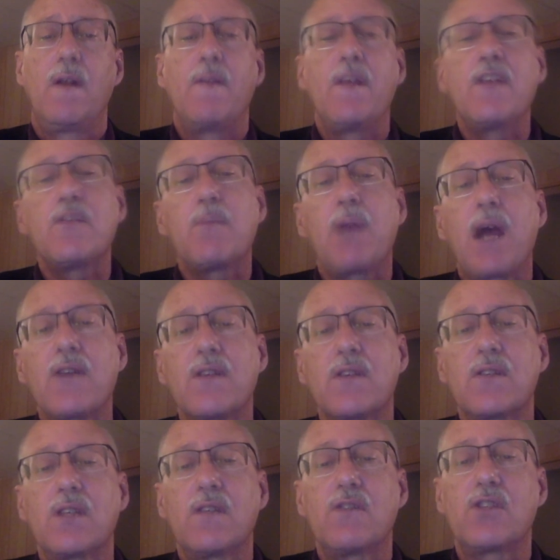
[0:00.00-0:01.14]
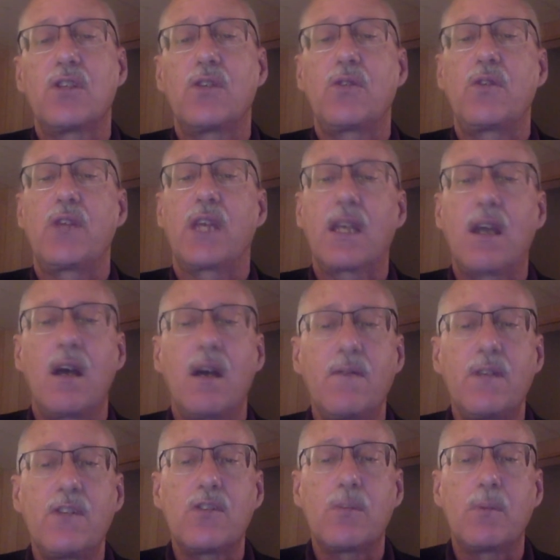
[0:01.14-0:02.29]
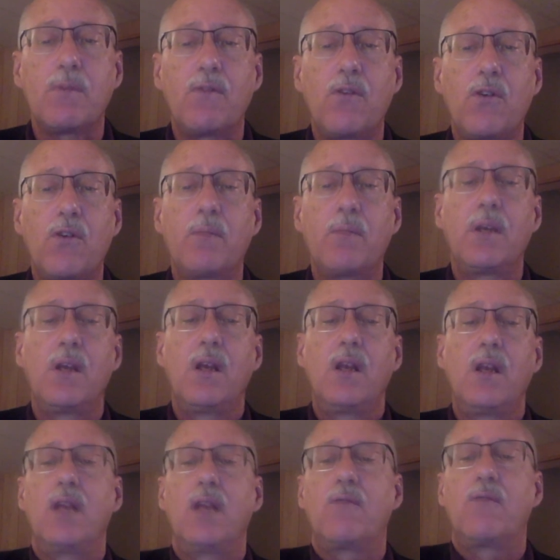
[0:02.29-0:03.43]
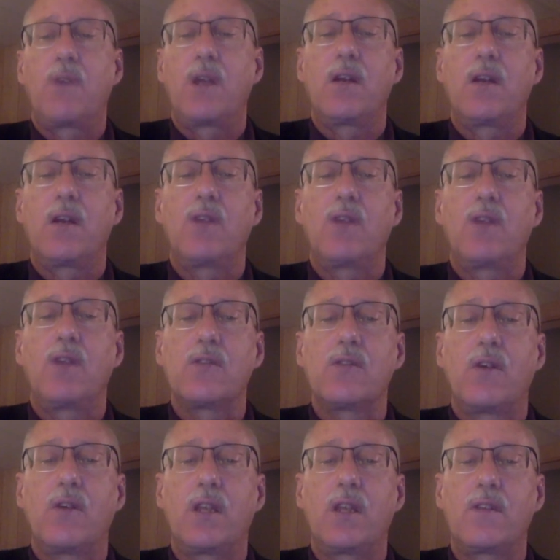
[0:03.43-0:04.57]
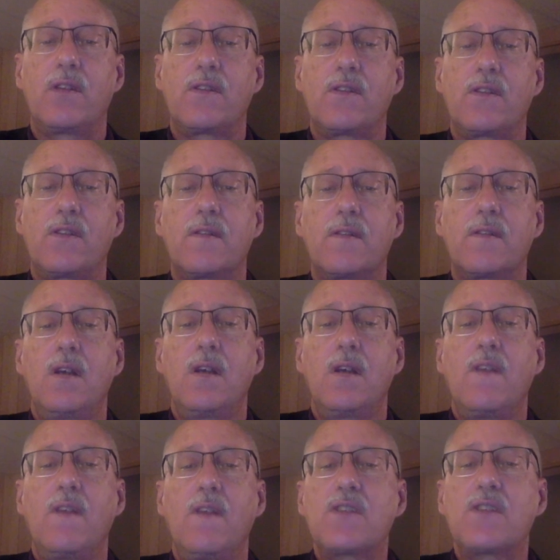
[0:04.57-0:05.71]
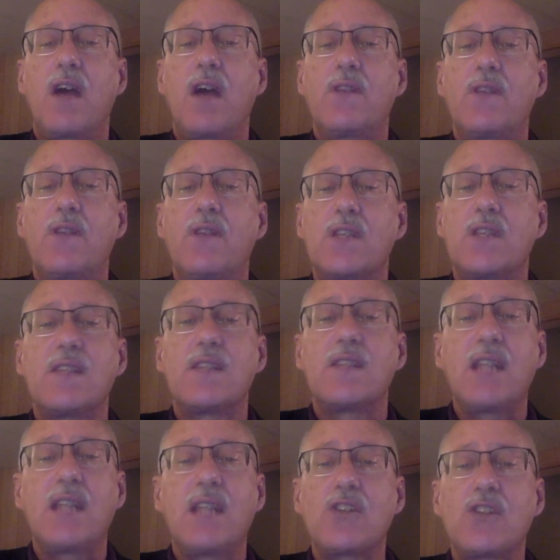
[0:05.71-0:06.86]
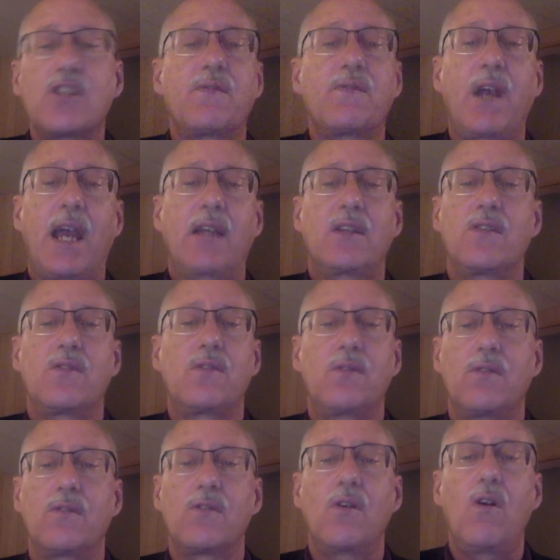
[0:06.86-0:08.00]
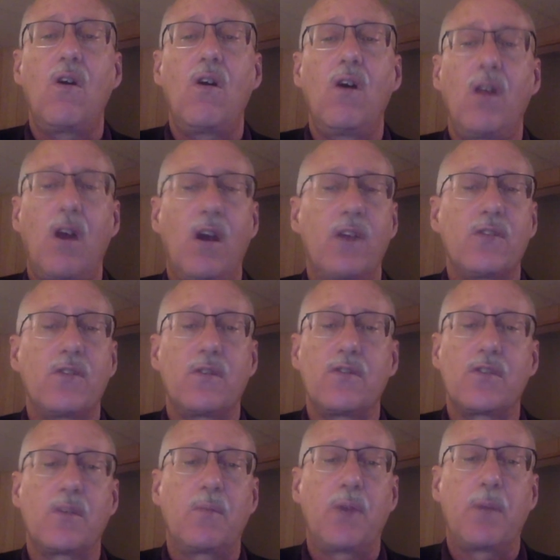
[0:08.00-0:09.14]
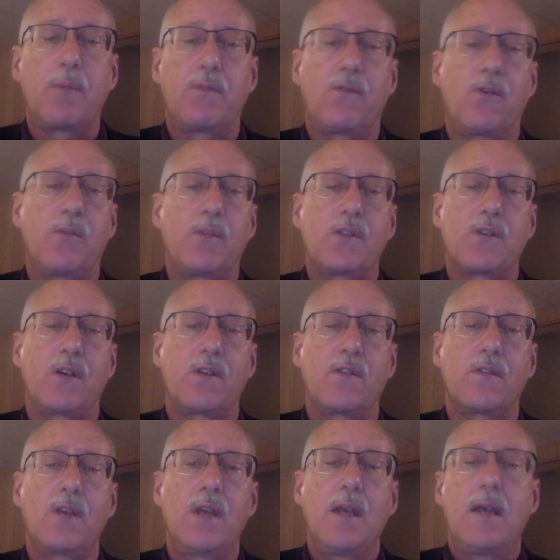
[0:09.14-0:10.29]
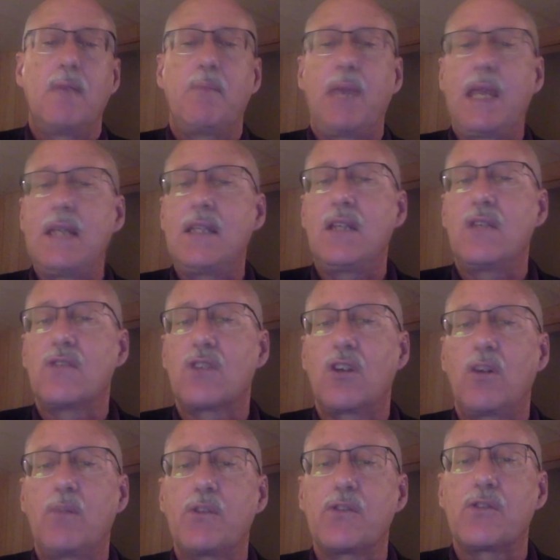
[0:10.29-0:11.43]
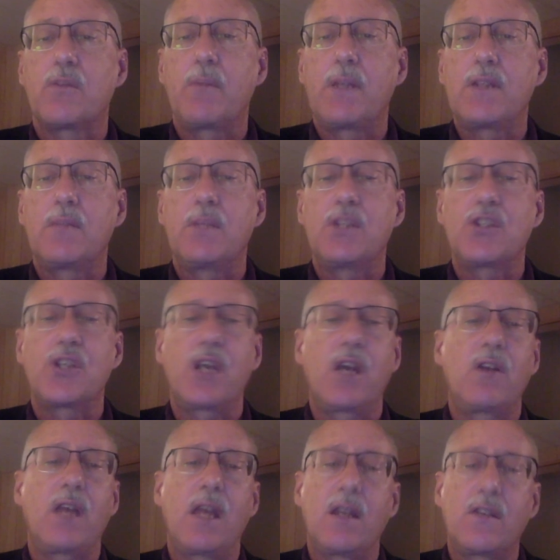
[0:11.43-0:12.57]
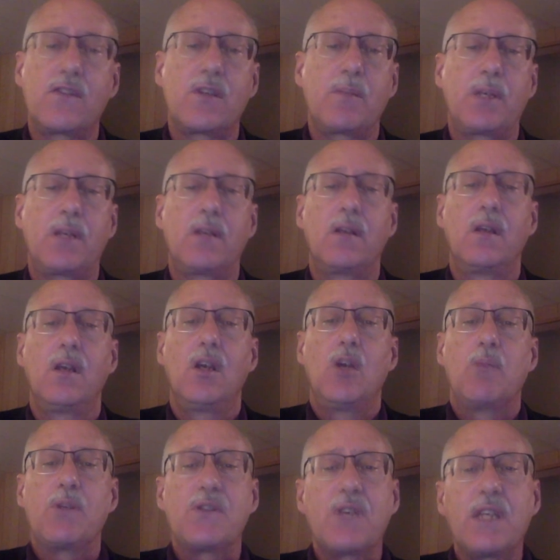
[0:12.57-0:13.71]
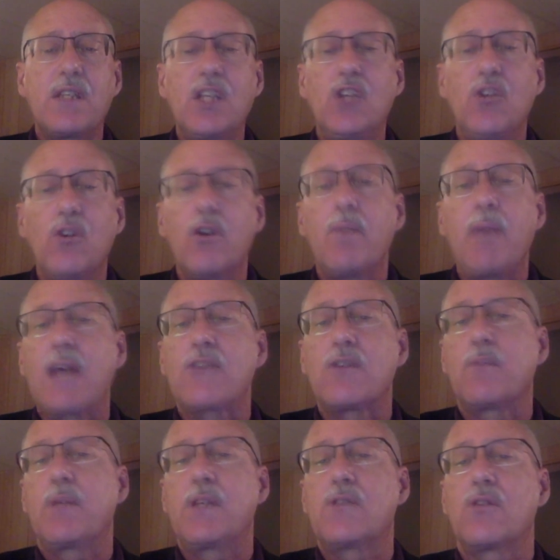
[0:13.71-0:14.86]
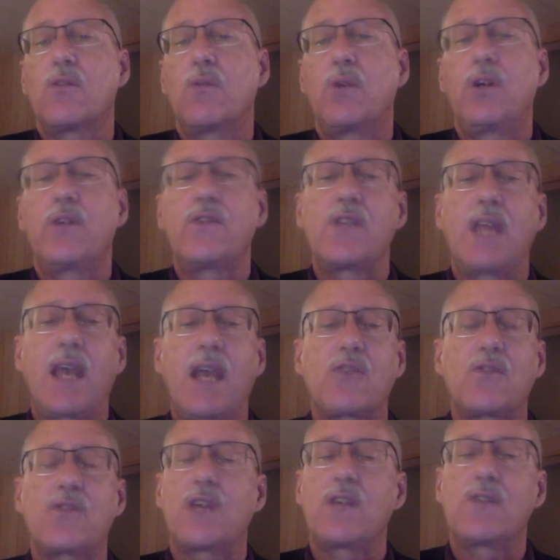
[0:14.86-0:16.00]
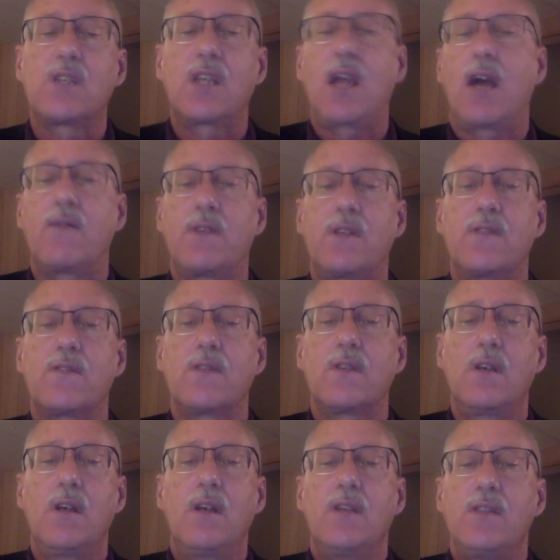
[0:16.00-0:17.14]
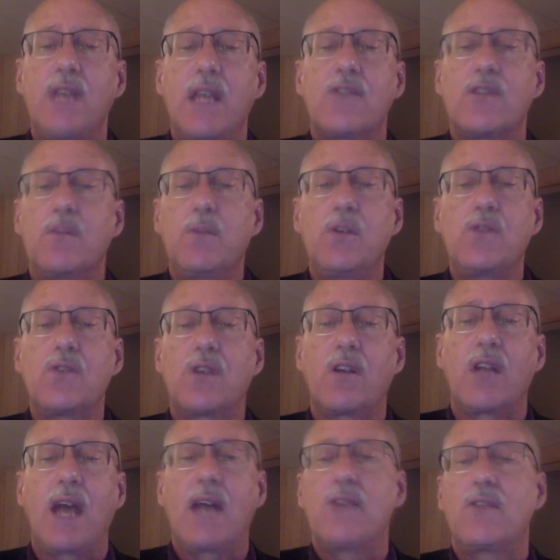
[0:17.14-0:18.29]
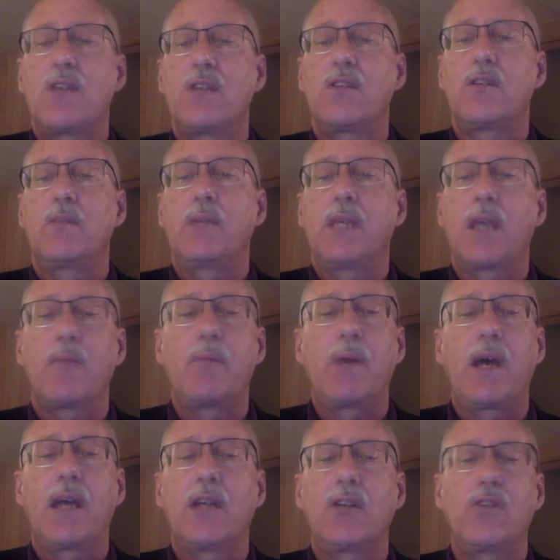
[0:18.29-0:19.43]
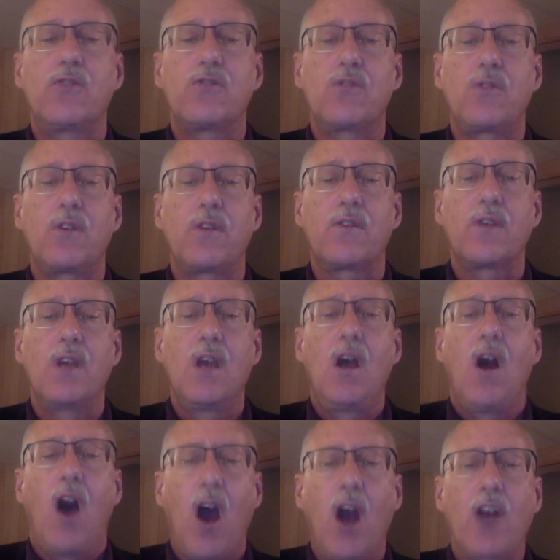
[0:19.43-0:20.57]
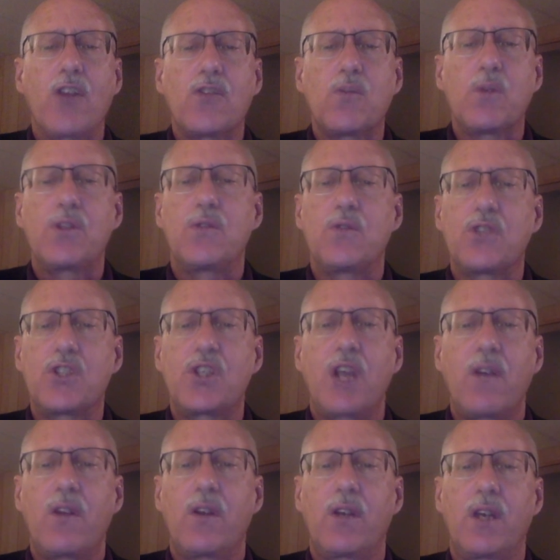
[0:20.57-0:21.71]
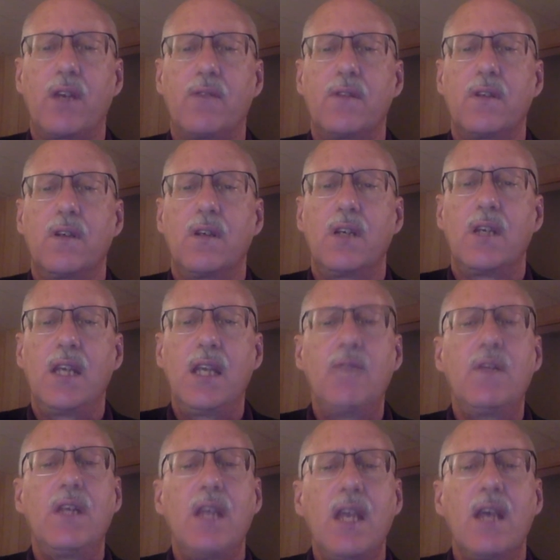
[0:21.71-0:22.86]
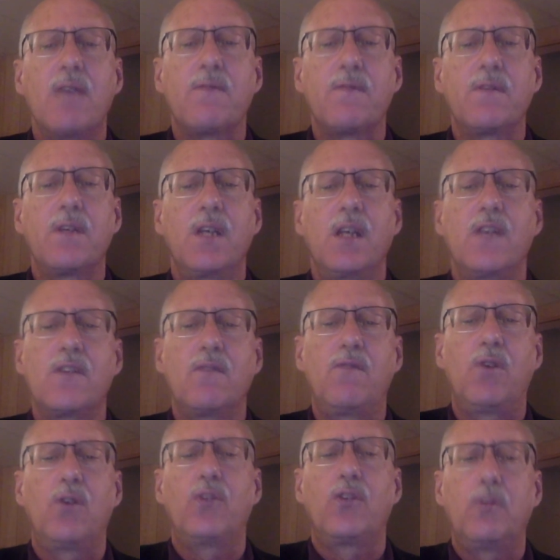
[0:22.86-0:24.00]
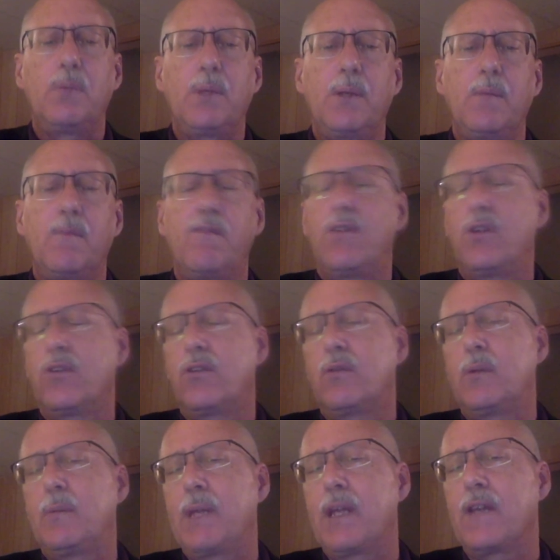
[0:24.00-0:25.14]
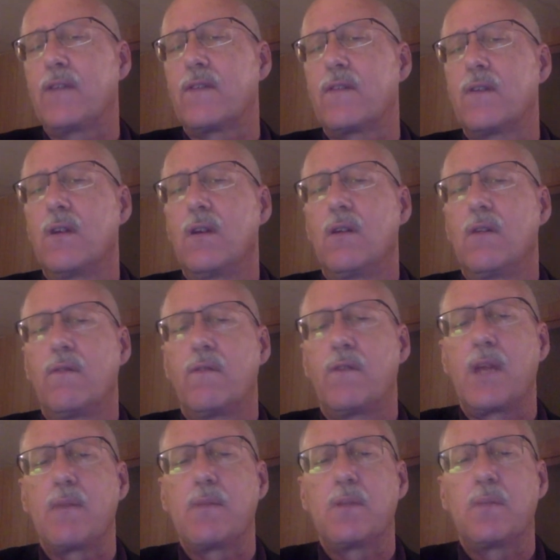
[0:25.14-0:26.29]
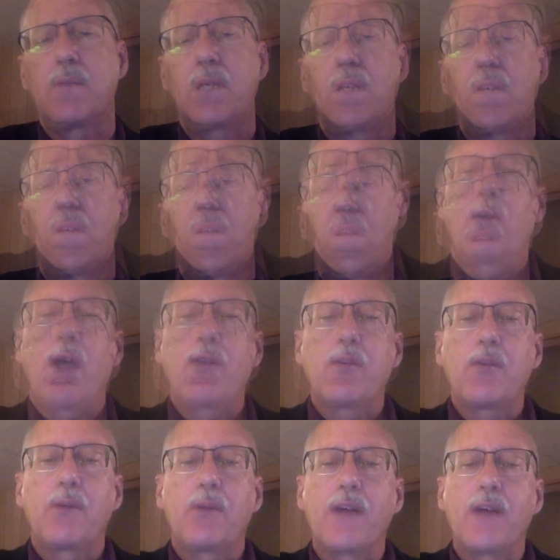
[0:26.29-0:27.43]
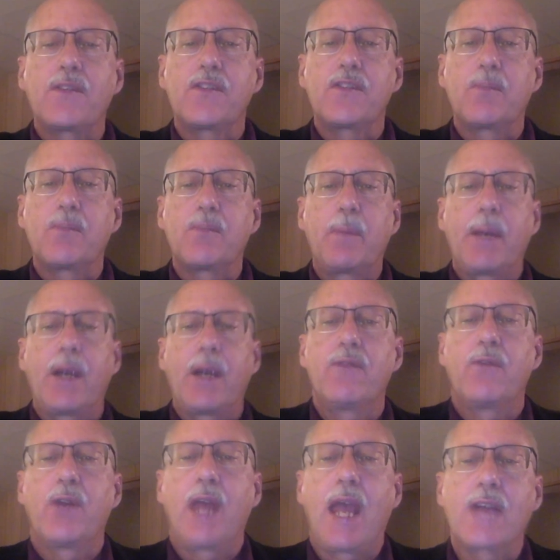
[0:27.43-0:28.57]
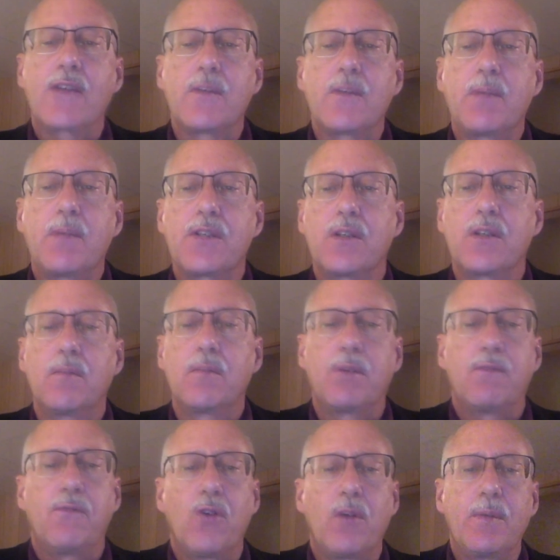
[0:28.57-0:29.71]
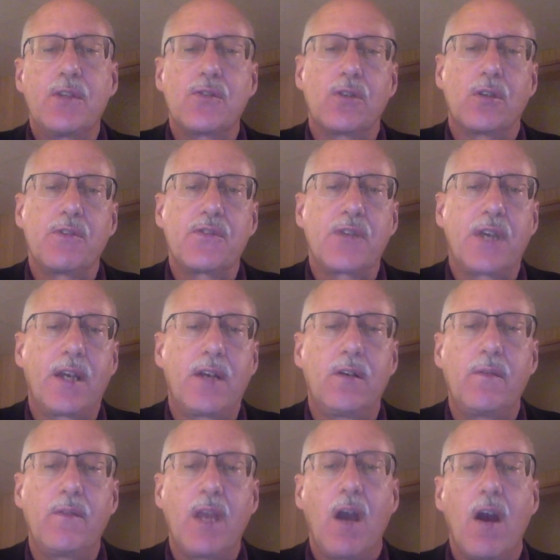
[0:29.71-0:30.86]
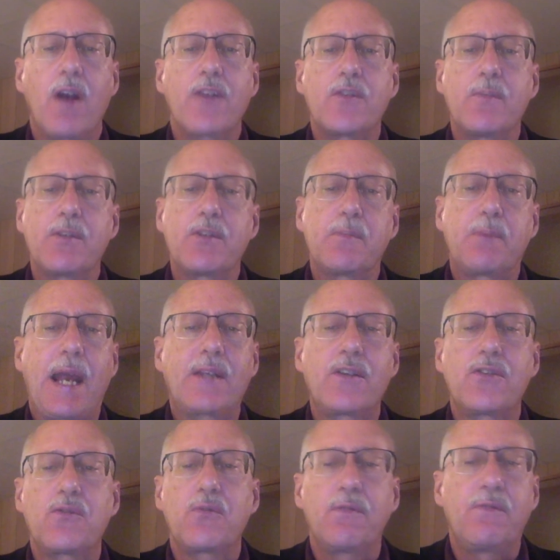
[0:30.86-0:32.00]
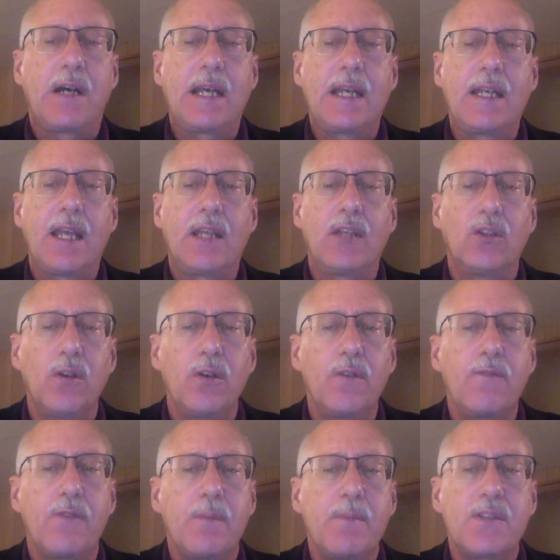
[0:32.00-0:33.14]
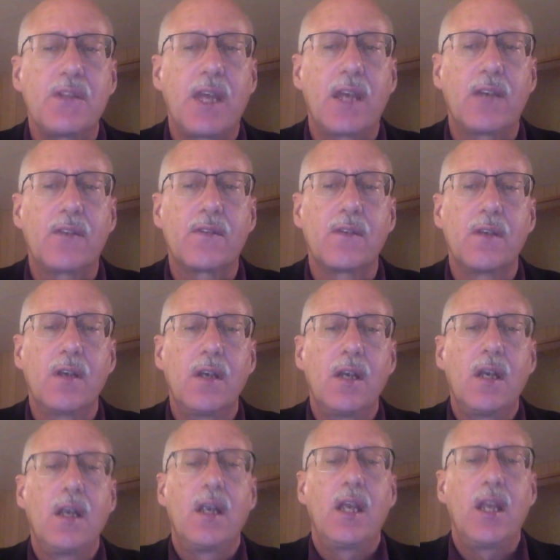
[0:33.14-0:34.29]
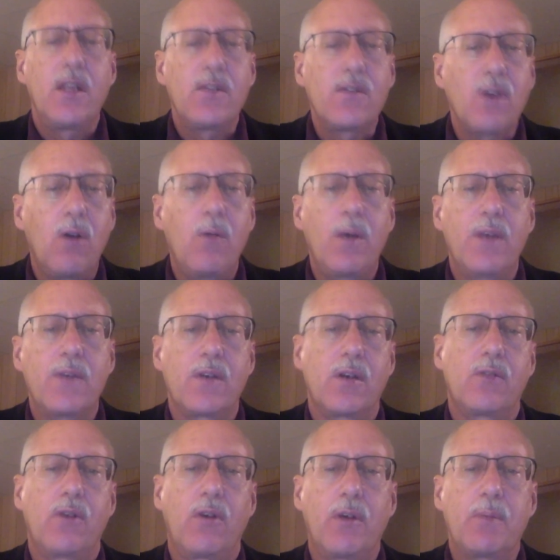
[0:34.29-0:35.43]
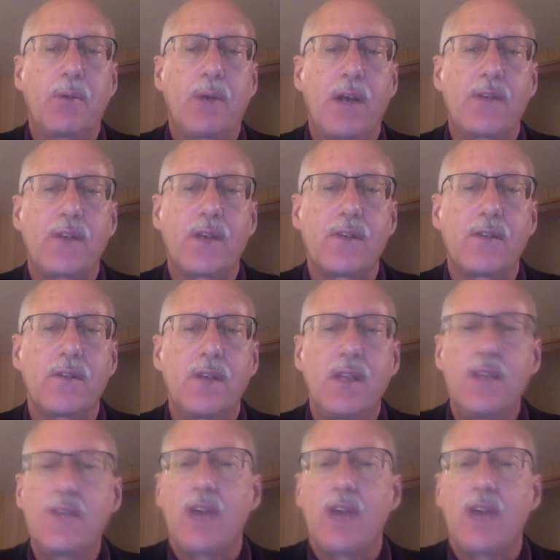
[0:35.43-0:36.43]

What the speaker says: This process gives children the confidence to perform in front of large audiences. This confidence is not just for acting students. All arts are in some way performance arts. Painting and sculptures are meant to be shared and exhibited. Presenting your masterpiece to the world is an exercise in confidence. Dance and music are not intended to be kept behind closed doors. Artists want to share their gift, even if it is a vulnerable place for them to be. Throughout the process of preparing for an exhibition, performance, or recital, the artist must practice, refine, and learn from mistakes. It is always a growing process. These